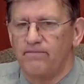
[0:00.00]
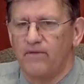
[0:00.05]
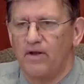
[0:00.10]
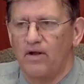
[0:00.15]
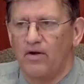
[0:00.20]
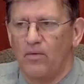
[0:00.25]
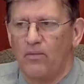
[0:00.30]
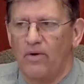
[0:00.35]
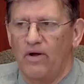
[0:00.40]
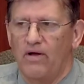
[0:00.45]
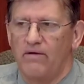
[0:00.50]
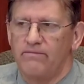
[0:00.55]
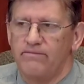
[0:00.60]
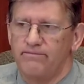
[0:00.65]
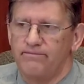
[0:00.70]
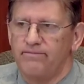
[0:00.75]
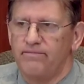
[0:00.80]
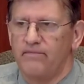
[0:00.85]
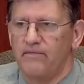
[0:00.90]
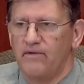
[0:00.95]
Well,
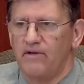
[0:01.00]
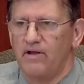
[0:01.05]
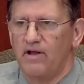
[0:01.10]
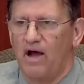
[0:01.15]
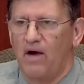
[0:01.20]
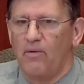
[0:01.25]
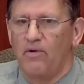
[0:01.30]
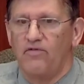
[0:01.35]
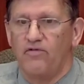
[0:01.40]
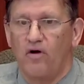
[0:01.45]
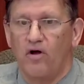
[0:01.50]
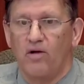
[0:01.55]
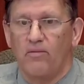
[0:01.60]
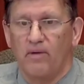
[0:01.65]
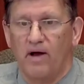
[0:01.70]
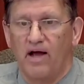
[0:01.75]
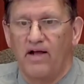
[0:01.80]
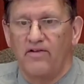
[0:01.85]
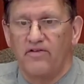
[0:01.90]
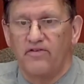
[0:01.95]
are we falling
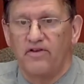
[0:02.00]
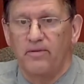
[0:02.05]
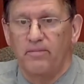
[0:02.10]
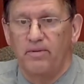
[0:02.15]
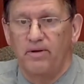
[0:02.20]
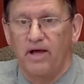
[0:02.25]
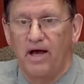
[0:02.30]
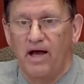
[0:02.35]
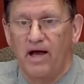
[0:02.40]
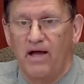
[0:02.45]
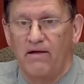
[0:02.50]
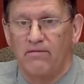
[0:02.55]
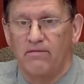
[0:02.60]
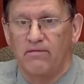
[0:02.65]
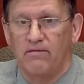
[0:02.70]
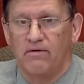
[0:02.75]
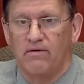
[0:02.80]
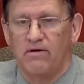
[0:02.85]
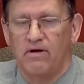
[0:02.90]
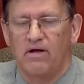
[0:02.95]
behind CPI?
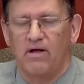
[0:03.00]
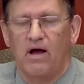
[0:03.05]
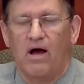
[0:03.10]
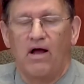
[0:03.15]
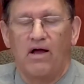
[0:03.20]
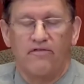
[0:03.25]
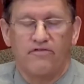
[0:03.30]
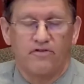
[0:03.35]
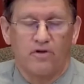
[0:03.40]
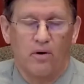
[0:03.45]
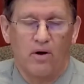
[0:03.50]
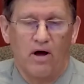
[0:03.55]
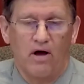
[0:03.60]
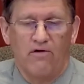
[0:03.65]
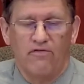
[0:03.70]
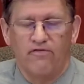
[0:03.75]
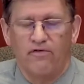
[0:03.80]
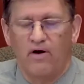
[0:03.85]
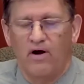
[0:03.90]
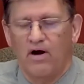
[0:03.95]
If so, how
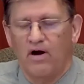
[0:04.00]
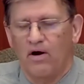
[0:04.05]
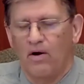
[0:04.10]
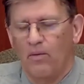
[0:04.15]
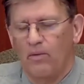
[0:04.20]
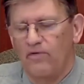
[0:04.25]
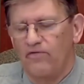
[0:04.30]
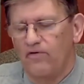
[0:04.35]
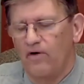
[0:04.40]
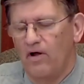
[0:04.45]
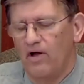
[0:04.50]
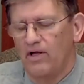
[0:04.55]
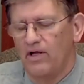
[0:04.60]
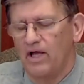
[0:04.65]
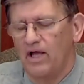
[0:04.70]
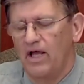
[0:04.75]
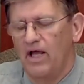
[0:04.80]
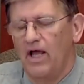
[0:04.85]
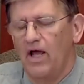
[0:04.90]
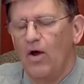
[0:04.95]
far are we falling?
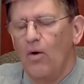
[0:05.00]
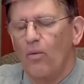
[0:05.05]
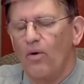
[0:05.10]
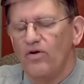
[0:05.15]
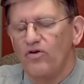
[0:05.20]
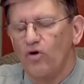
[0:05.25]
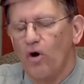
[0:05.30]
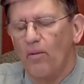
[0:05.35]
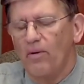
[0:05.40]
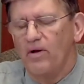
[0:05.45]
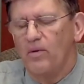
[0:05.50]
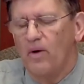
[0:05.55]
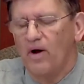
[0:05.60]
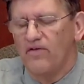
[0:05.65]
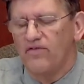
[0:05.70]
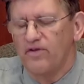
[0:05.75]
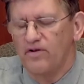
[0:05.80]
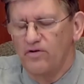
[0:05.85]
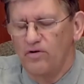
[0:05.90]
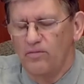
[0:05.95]
What nobody wants
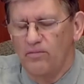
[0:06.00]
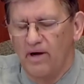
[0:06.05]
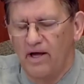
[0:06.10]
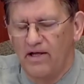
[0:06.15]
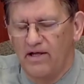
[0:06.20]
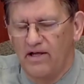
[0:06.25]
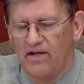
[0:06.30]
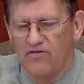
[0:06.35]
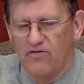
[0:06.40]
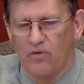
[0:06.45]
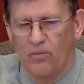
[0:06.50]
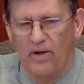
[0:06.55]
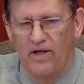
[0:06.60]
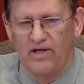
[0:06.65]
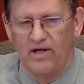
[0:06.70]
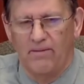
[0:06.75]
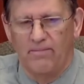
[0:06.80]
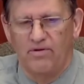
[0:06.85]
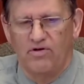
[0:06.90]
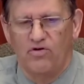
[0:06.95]
to do, Mike, is to wake
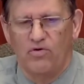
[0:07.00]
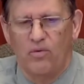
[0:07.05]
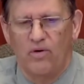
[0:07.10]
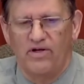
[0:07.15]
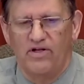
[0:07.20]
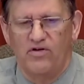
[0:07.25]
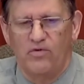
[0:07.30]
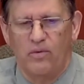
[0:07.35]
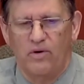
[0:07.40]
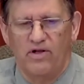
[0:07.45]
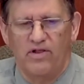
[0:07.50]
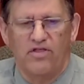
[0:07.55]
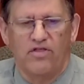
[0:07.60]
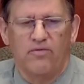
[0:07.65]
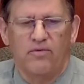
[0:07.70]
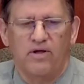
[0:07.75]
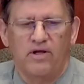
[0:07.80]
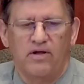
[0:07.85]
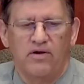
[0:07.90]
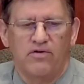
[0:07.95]
up in
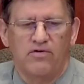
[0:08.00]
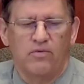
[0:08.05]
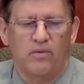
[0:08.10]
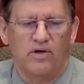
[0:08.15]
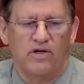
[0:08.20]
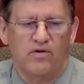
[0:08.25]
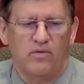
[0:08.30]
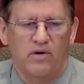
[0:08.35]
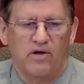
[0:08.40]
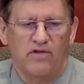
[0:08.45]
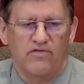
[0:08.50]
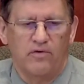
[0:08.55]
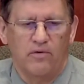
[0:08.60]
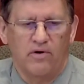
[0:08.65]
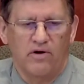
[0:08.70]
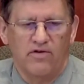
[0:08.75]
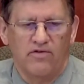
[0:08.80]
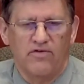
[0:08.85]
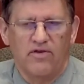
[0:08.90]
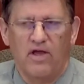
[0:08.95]
2023 or 2024
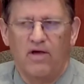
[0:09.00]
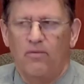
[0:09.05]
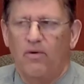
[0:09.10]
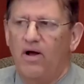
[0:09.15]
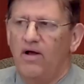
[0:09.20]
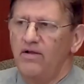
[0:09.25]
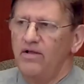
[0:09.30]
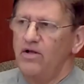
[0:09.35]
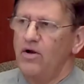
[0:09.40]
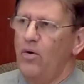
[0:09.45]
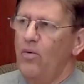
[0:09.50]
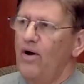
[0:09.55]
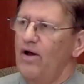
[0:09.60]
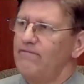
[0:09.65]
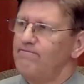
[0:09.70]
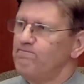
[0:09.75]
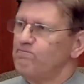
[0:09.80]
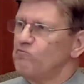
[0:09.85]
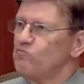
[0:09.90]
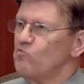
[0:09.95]
and say, well, you know what?